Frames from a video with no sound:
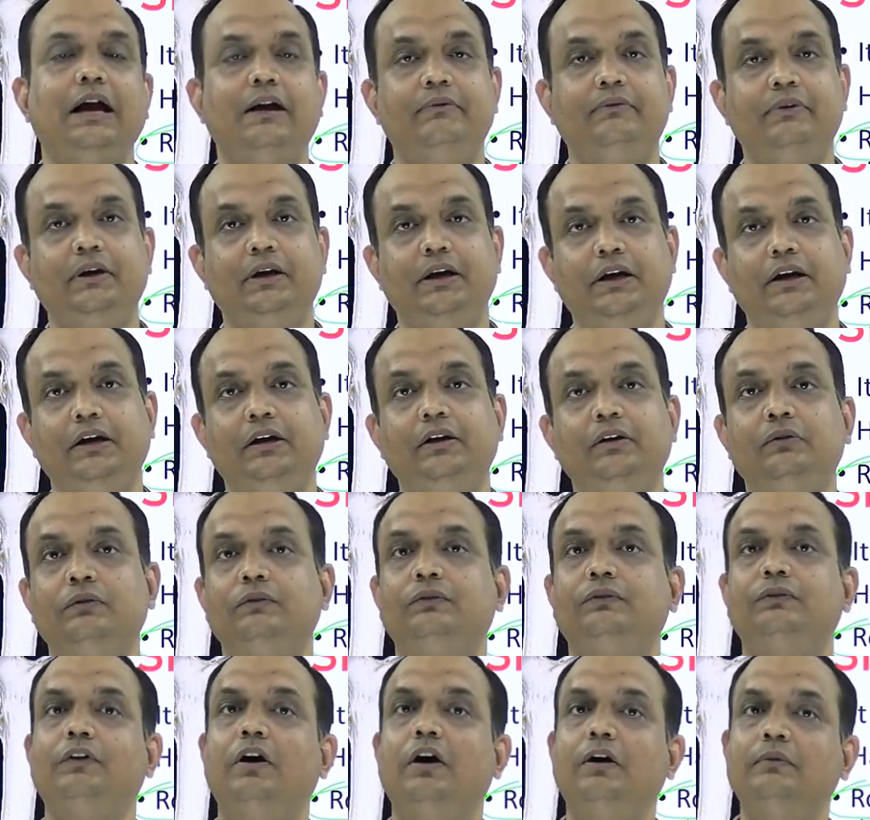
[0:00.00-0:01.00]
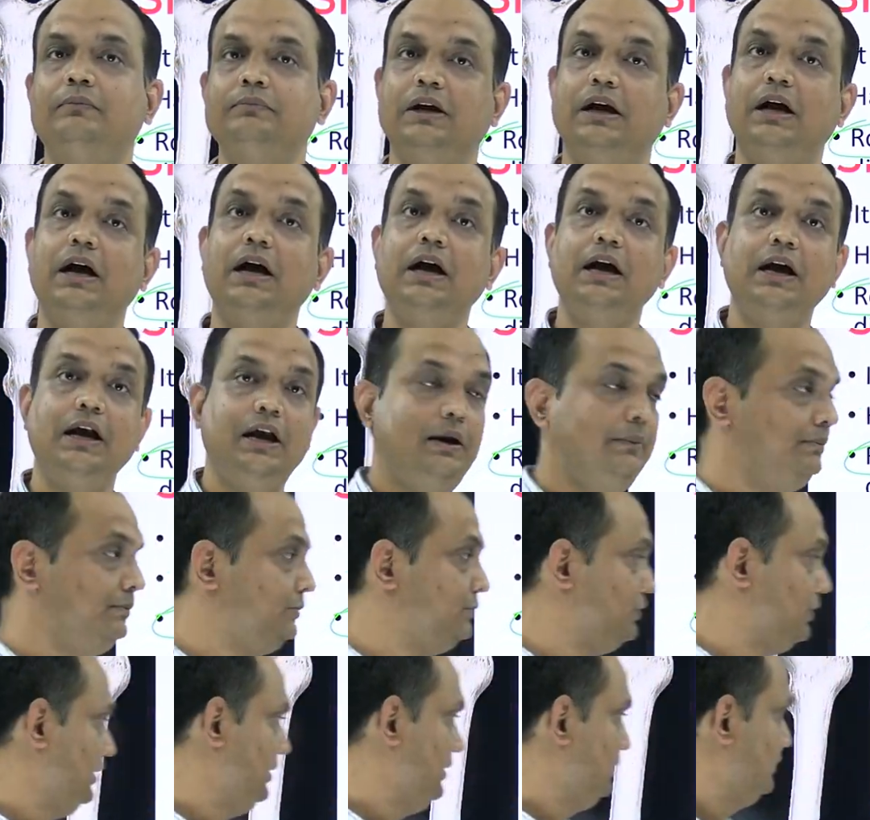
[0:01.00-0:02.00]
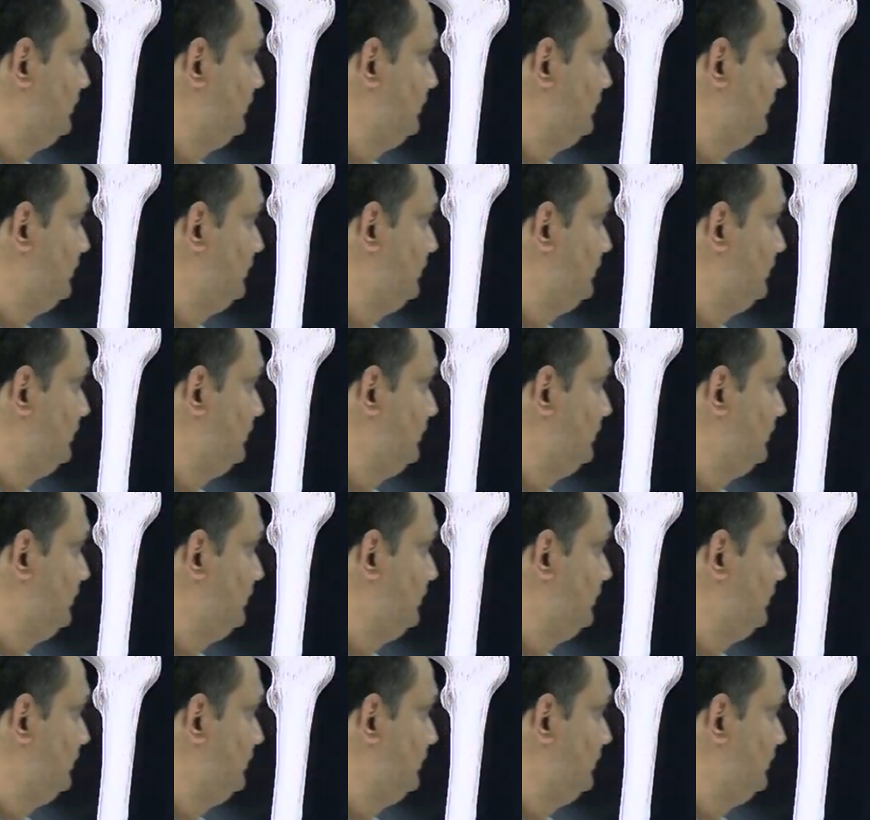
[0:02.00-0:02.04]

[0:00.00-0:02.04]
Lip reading: cavity to form the hip joint.